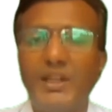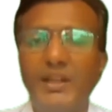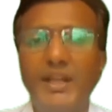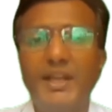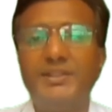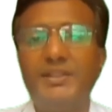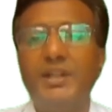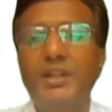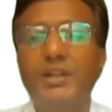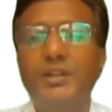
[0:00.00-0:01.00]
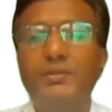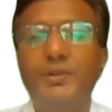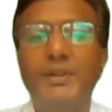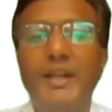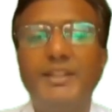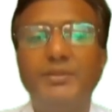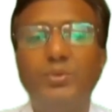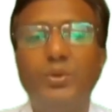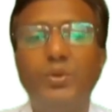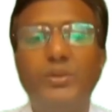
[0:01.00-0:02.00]
Next, we will
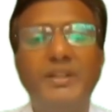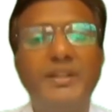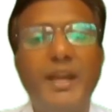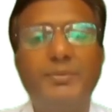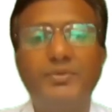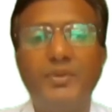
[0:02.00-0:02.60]
explore the types